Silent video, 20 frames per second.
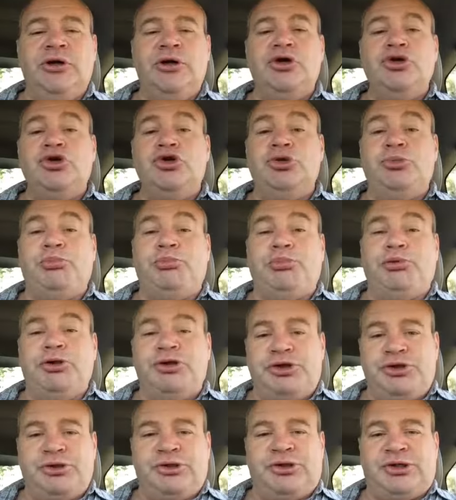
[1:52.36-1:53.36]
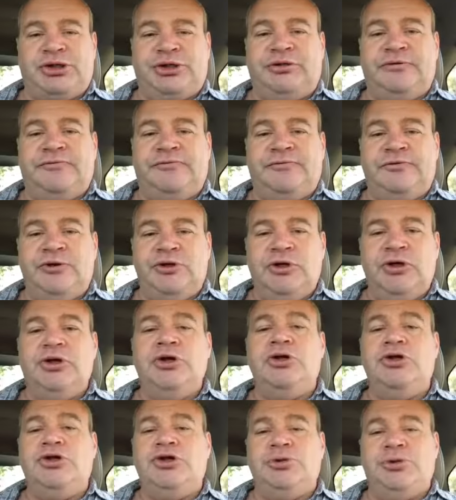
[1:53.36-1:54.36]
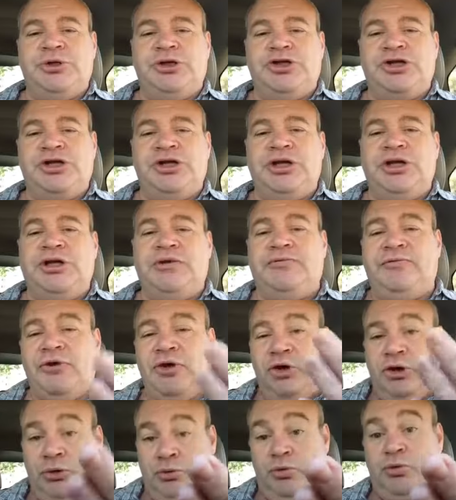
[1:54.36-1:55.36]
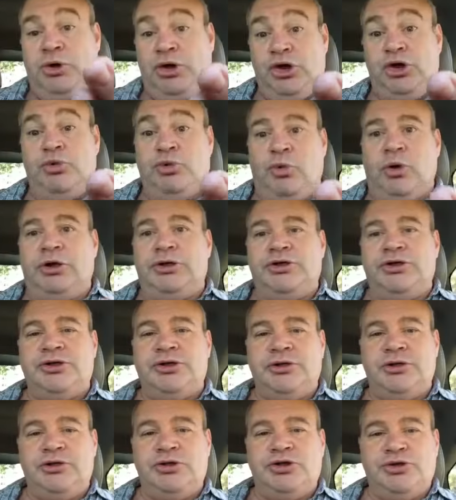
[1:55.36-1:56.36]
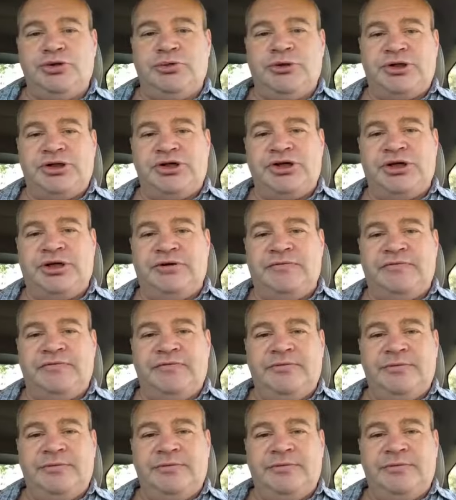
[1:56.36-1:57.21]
to push yourself to achieve what you want to achieve.